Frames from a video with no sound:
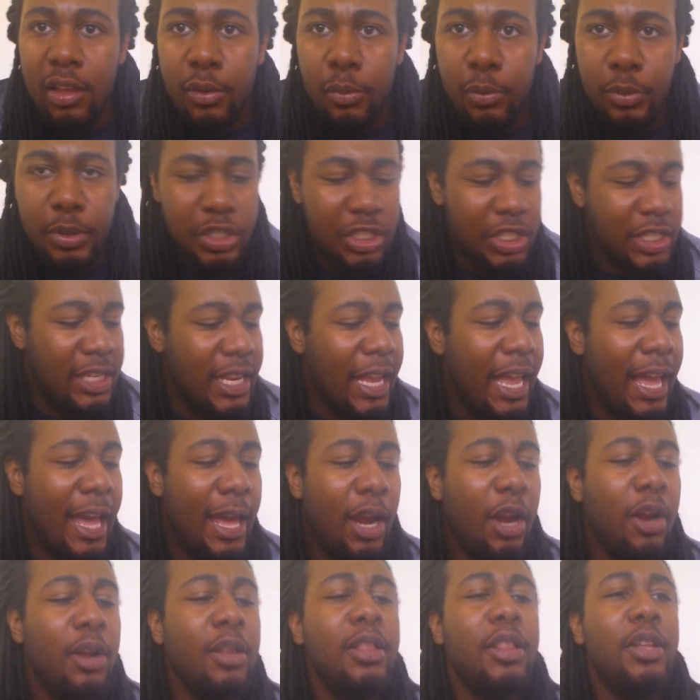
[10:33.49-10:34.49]
when she had
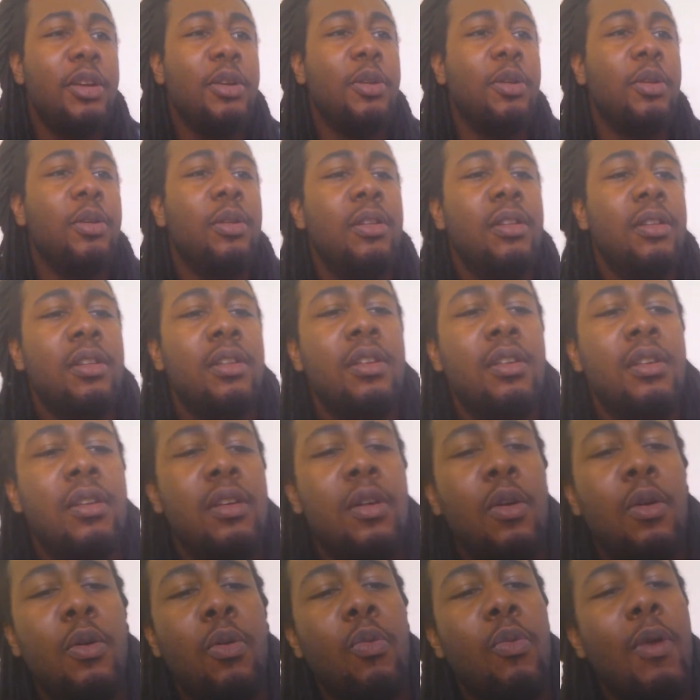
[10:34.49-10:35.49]
her little
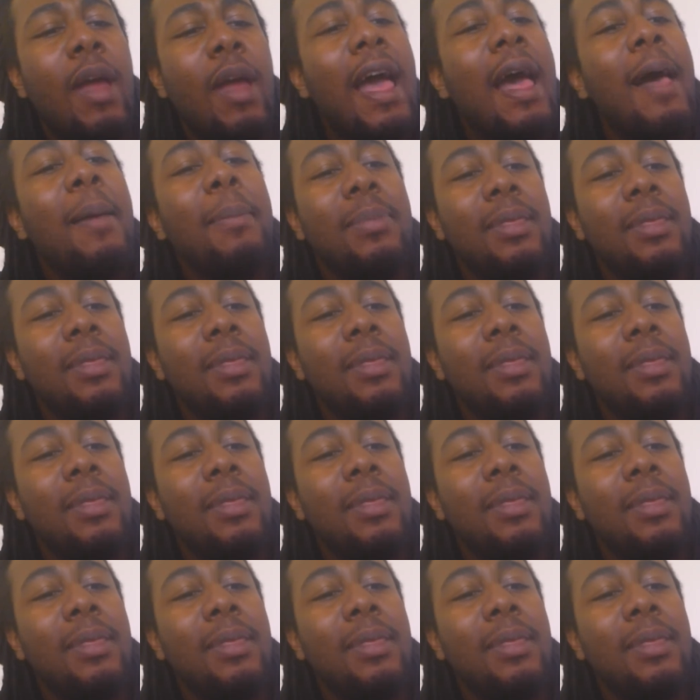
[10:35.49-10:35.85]
rap